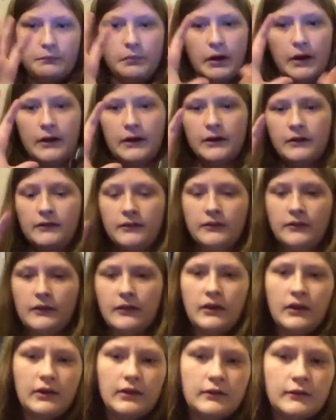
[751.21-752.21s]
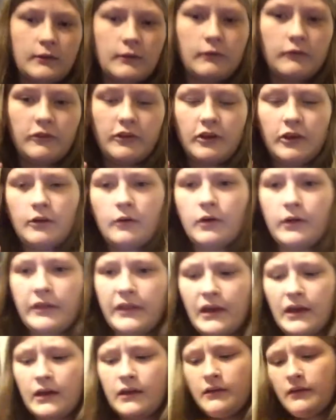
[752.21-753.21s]
parts, and I can do a video on
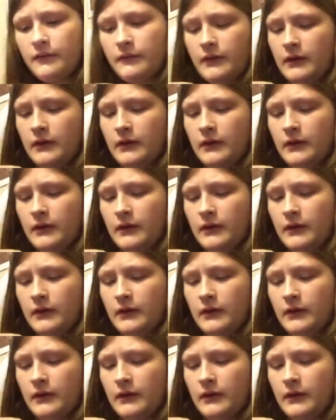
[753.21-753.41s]
that